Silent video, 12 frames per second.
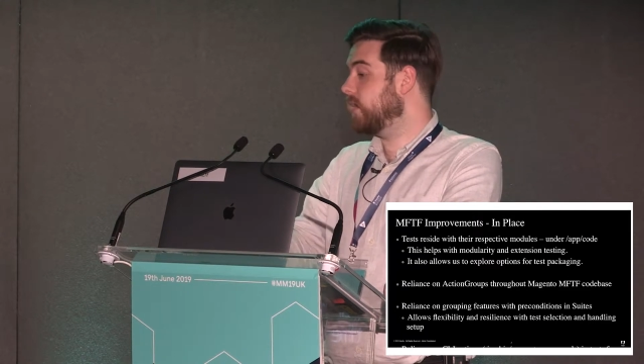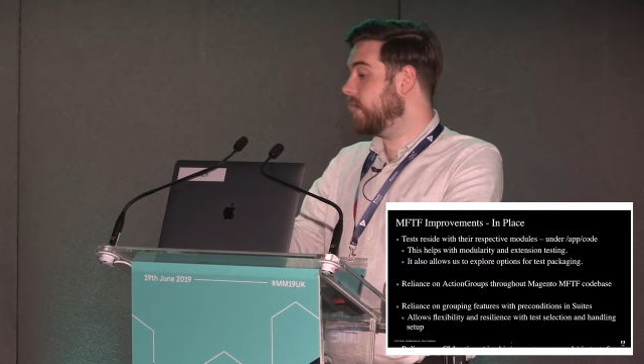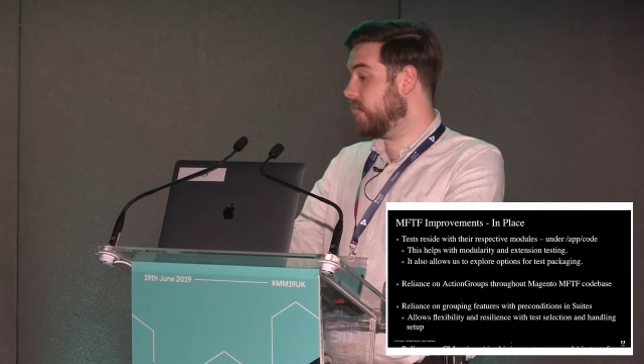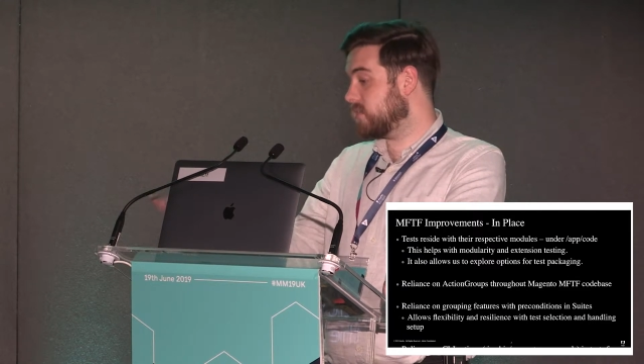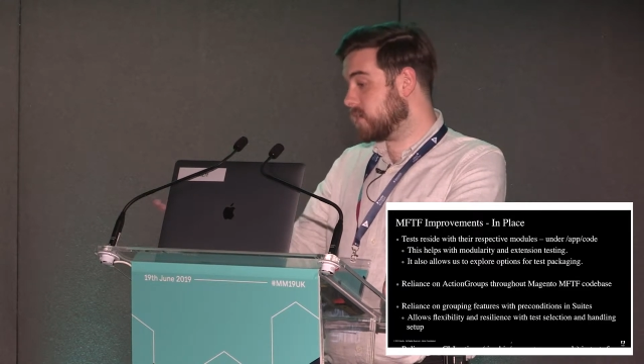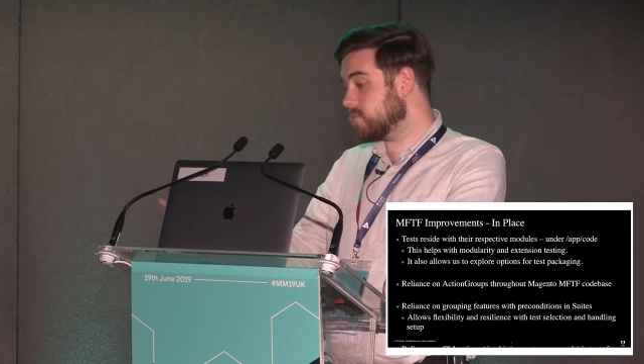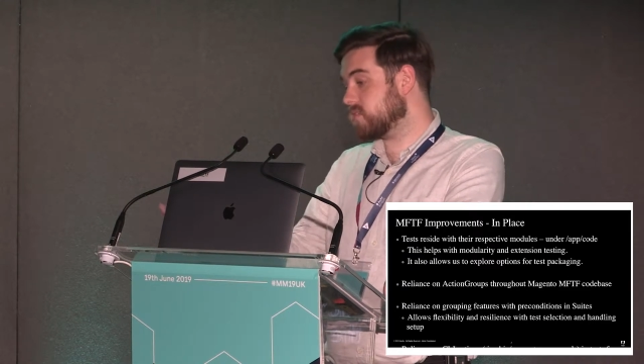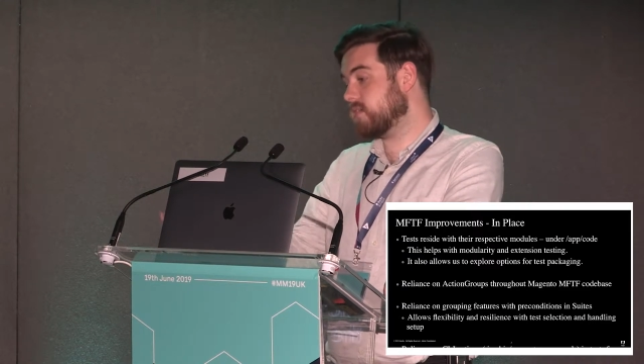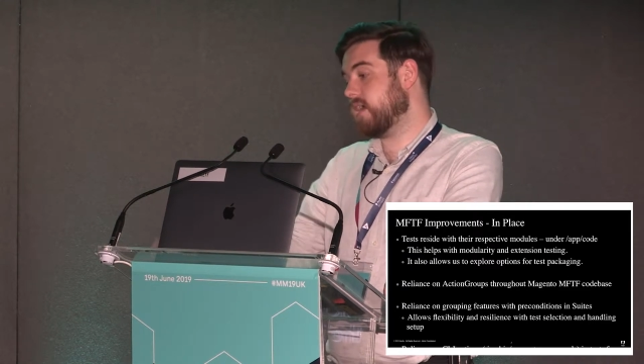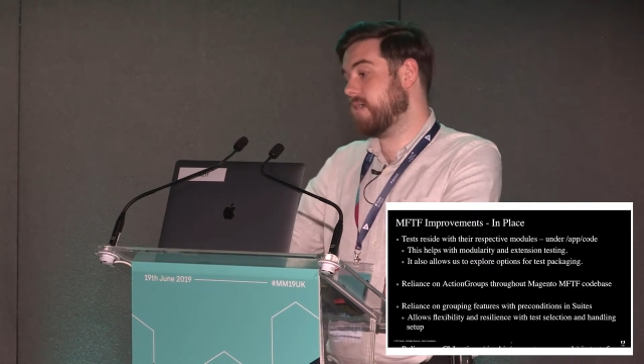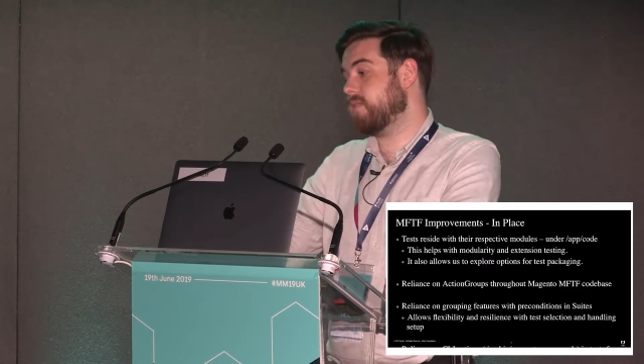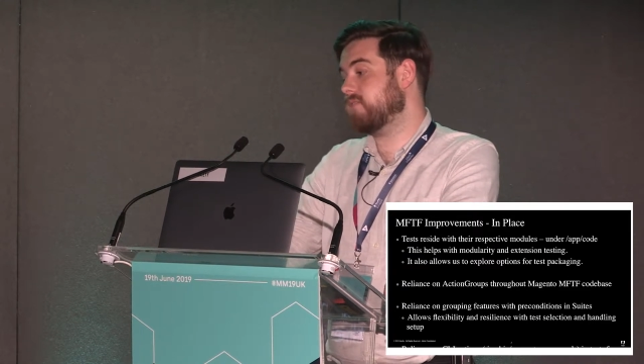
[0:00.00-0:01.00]
In terms of the
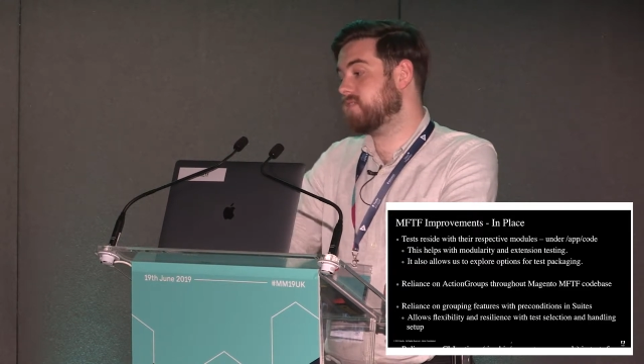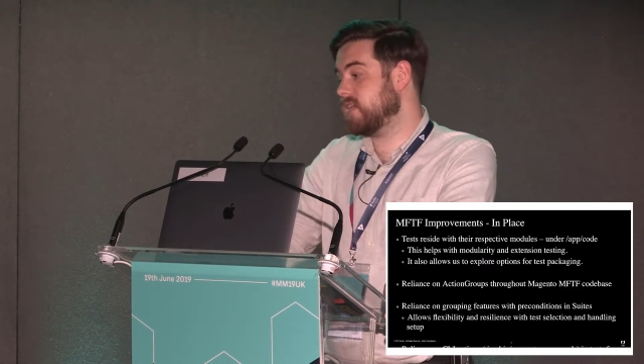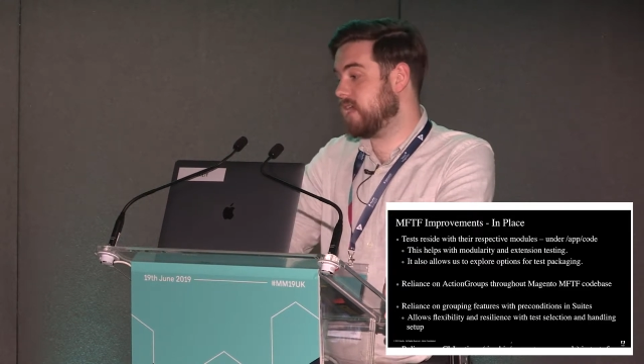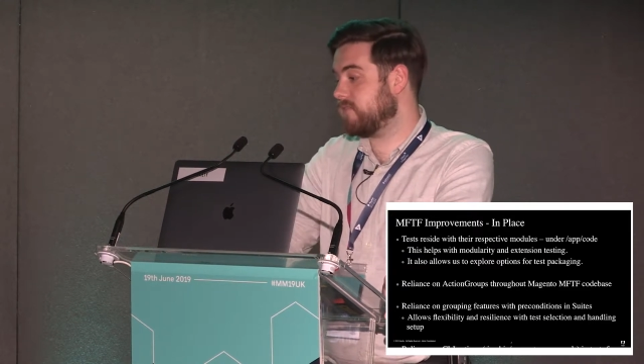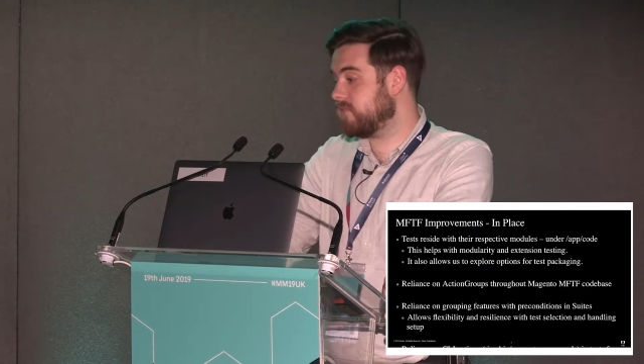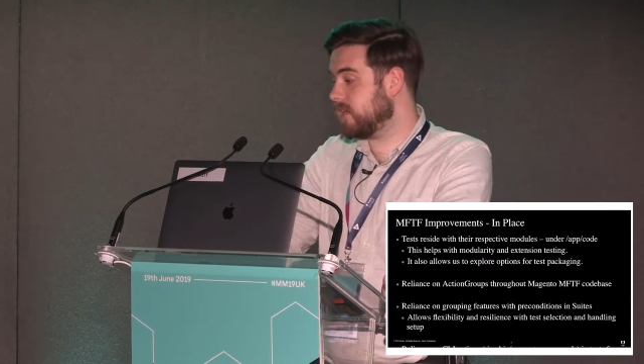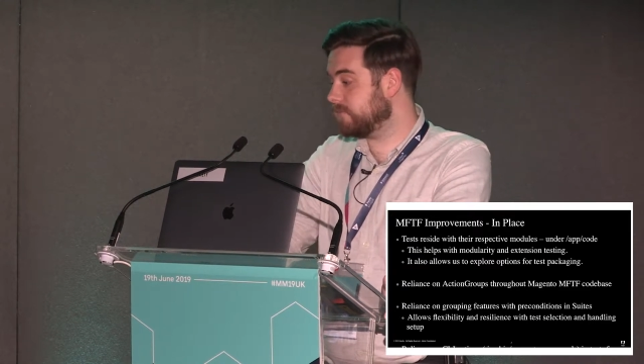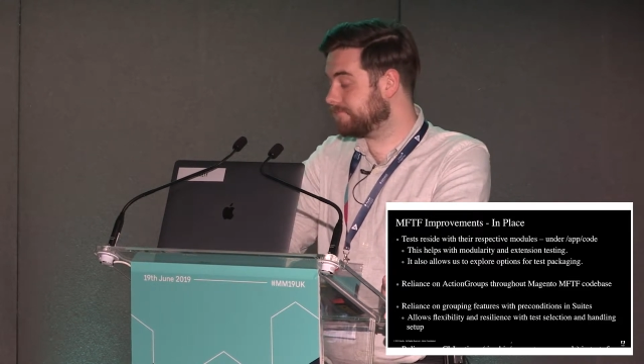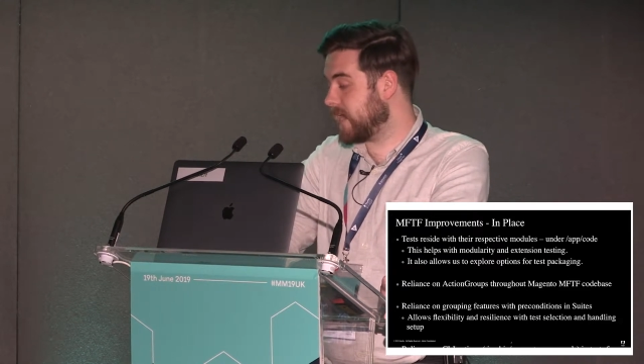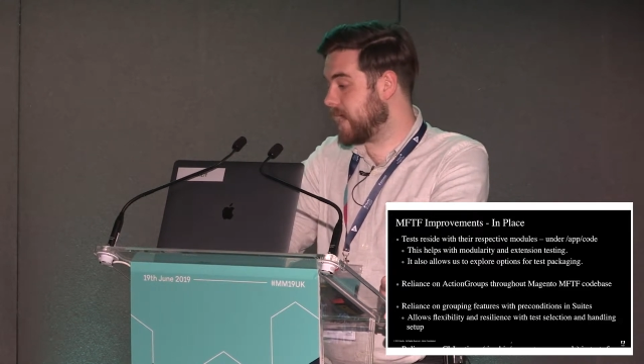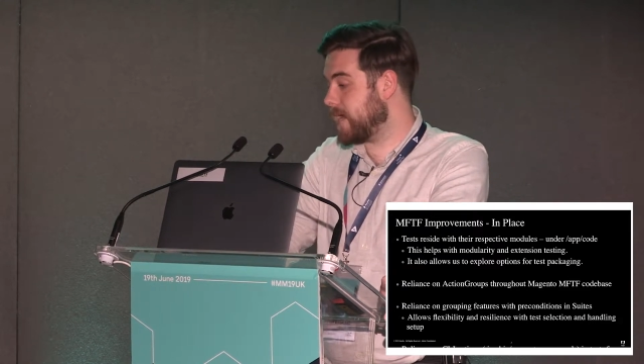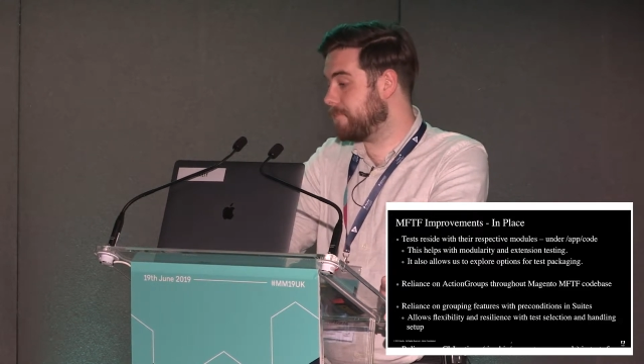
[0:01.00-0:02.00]
MFTF
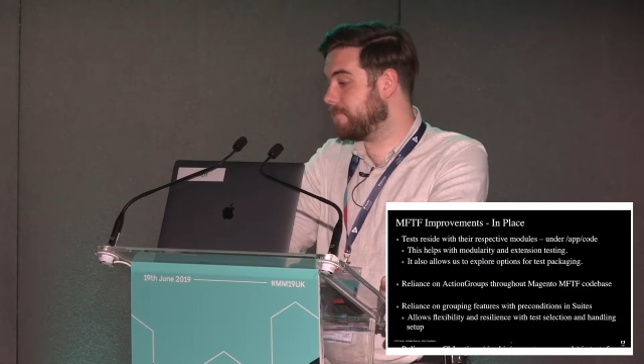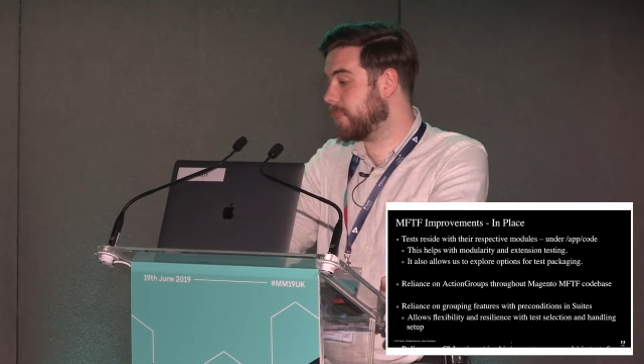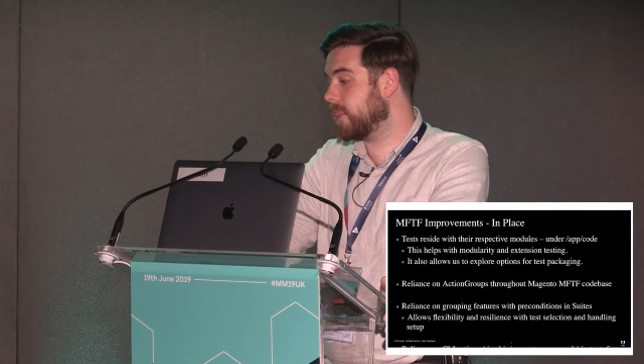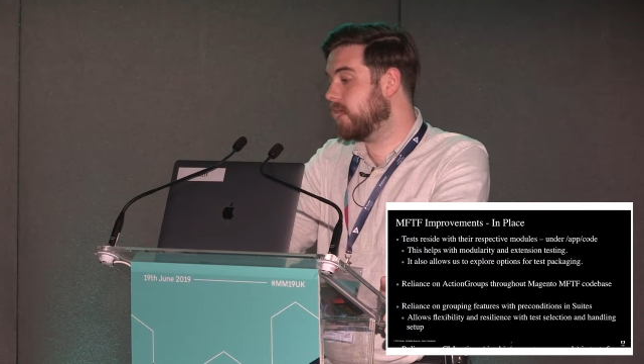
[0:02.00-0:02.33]
then,